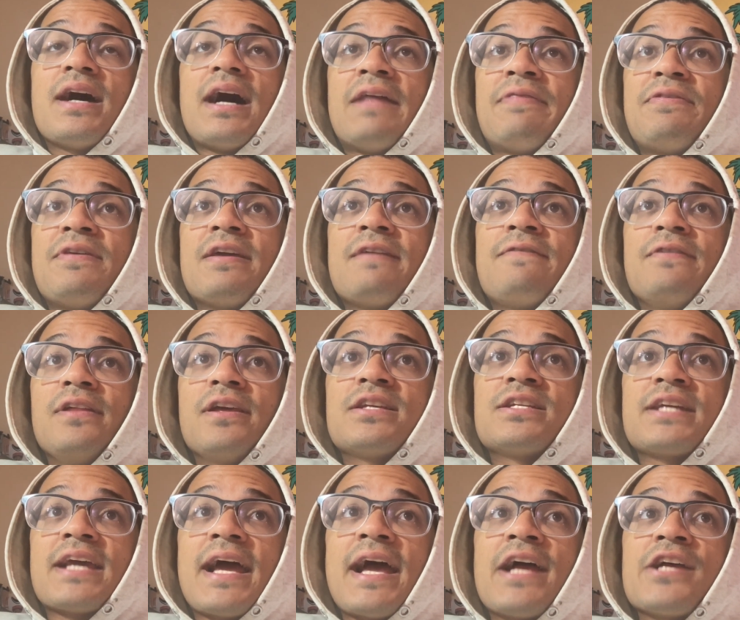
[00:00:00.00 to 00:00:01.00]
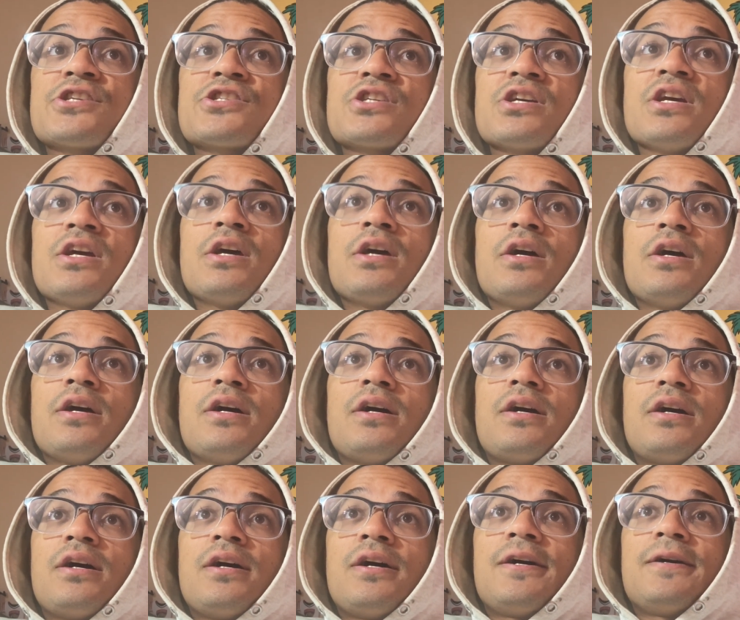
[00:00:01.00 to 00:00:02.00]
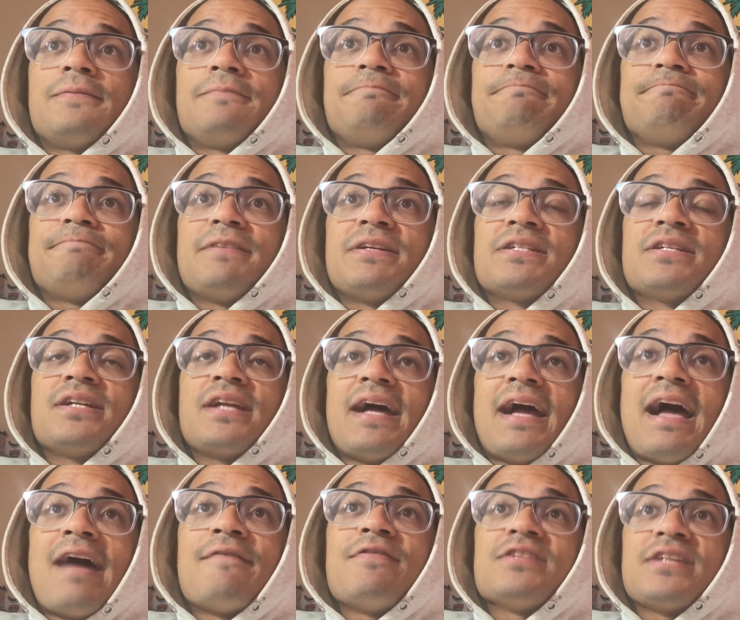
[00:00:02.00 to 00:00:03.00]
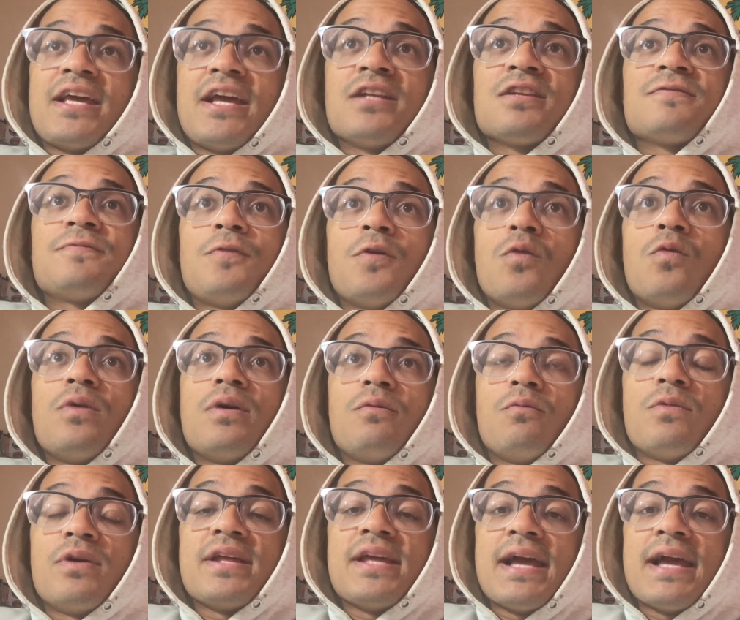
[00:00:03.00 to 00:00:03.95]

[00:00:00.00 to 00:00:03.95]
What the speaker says: I think Felix Cash is gonna have his hands full when